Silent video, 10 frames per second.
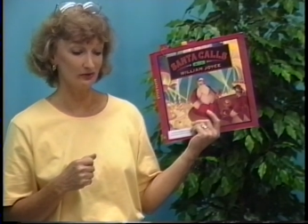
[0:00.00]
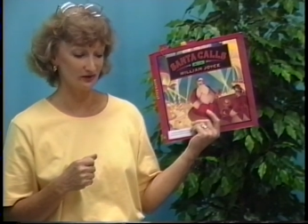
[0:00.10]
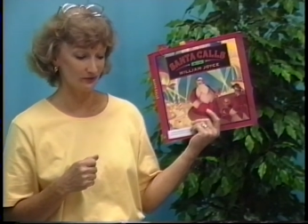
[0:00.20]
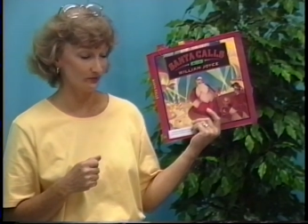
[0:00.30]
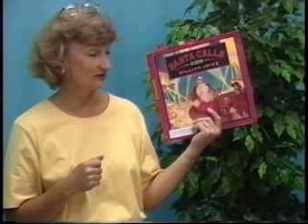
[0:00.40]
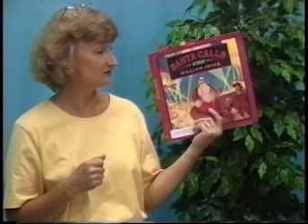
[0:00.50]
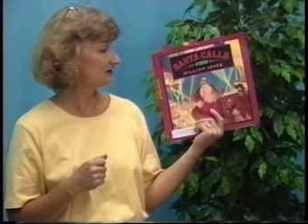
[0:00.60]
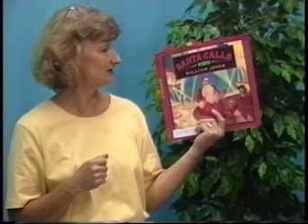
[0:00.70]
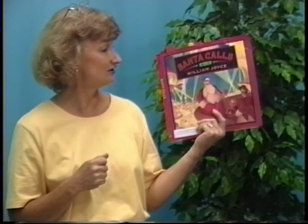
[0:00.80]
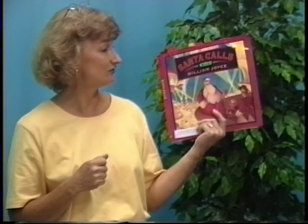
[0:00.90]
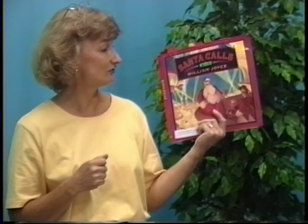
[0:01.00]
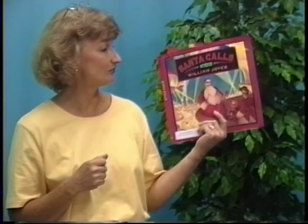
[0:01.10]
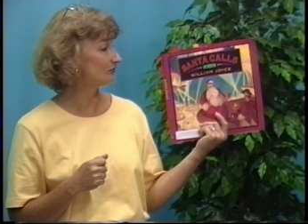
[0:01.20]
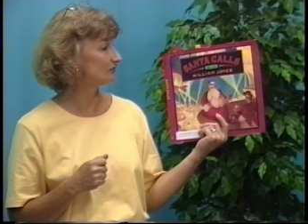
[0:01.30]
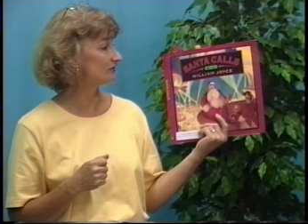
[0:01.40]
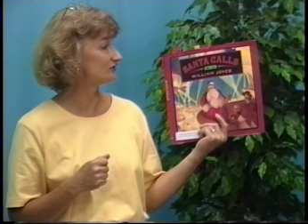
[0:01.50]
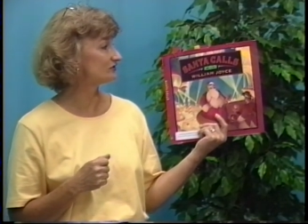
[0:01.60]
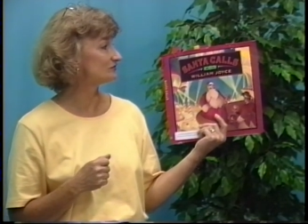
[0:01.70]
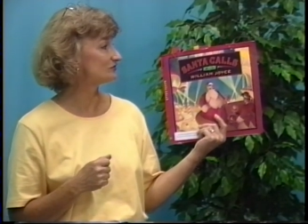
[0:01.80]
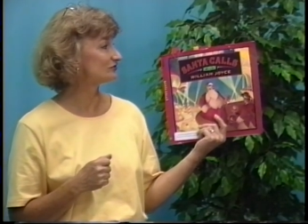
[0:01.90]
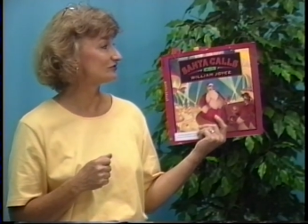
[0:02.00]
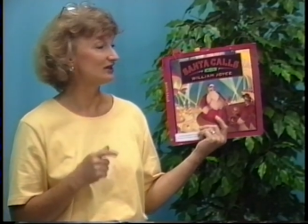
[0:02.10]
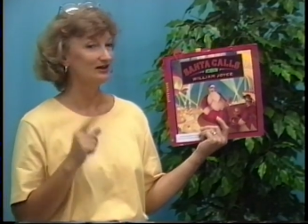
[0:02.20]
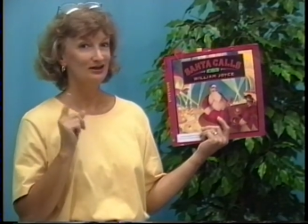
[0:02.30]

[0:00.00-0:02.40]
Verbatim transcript: Express and *You're the Perfect Christmas Tree.